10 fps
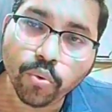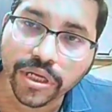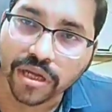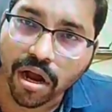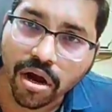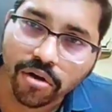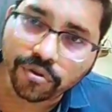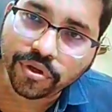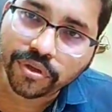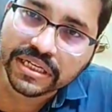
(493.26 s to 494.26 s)
We
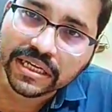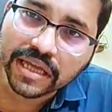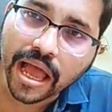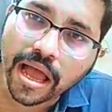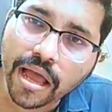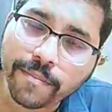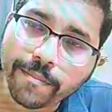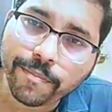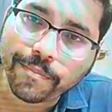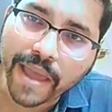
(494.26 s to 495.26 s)
are reading
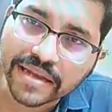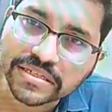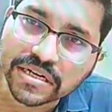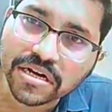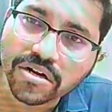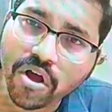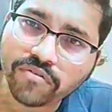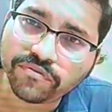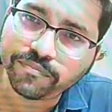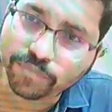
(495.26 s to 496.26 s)
a pattern
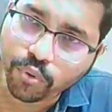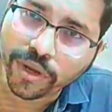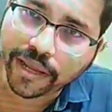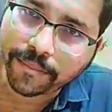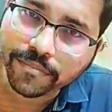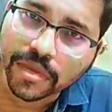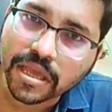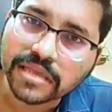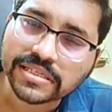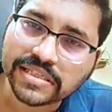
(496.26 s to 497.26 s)
of poem
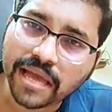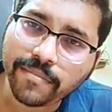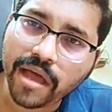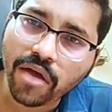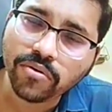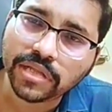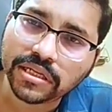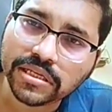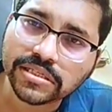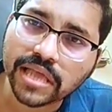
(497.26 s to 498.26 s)
somehow
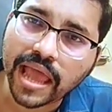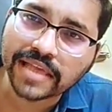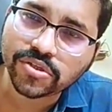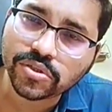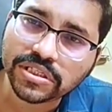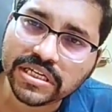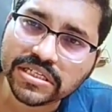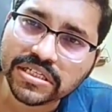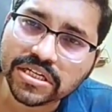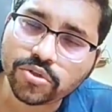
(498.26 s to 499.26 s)
that is
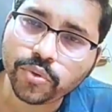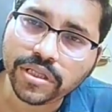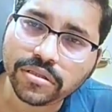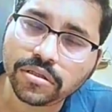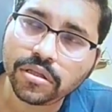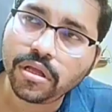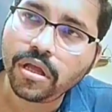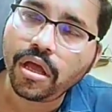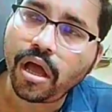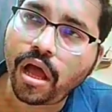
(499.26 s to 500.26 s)
associated with
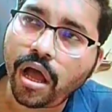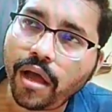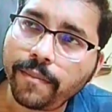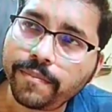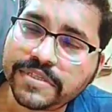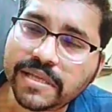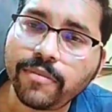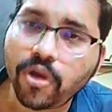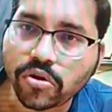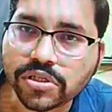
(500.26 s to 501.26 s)

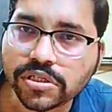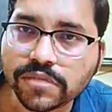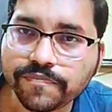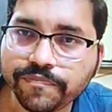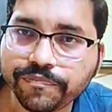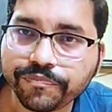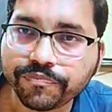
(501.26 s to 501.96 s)
some loss.